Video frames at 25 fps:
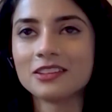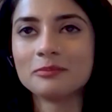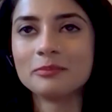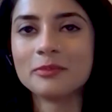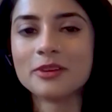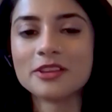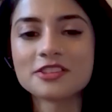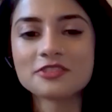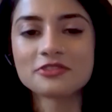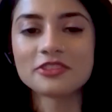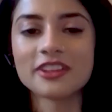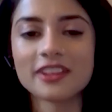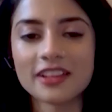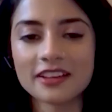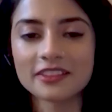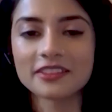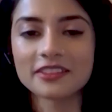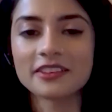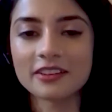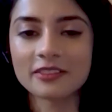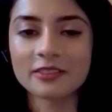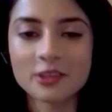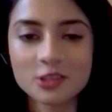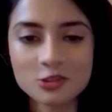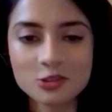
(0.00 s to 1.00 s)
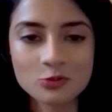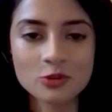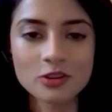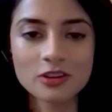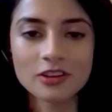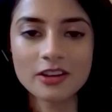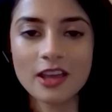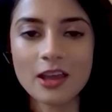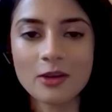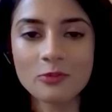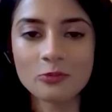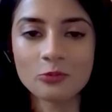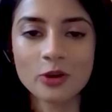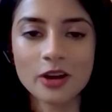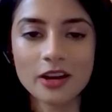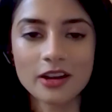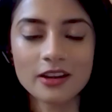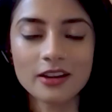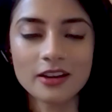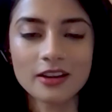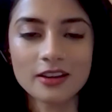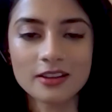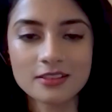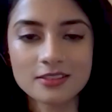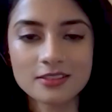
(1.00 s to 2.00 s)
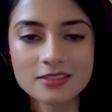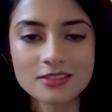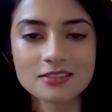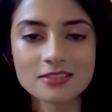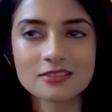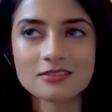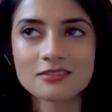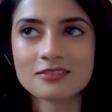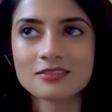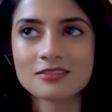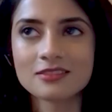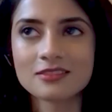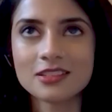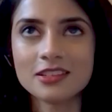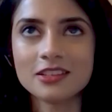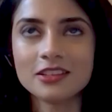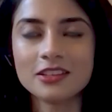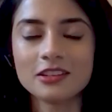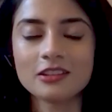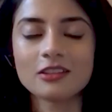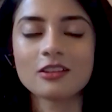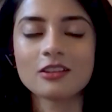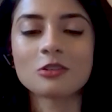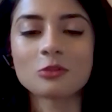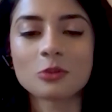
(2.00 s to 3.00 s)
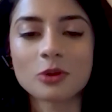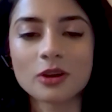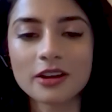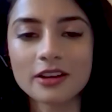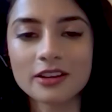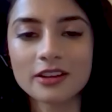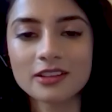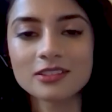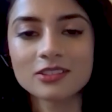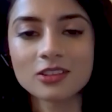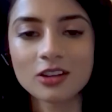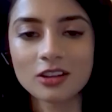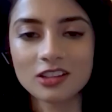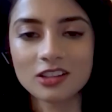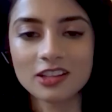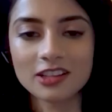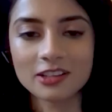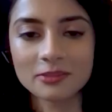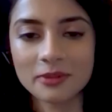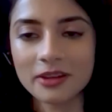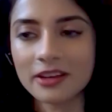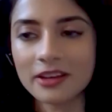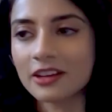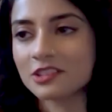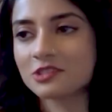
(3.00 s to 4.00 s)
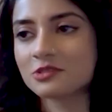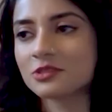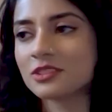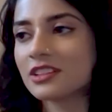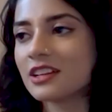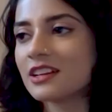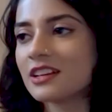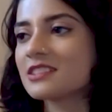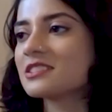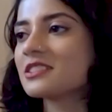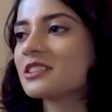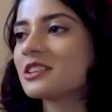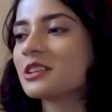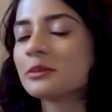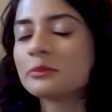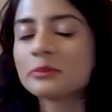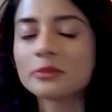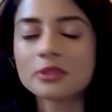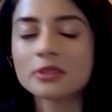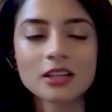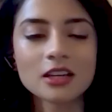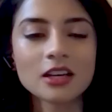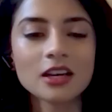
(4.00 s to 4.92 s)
mystery like the English word MYSTERY, not like my actual last name.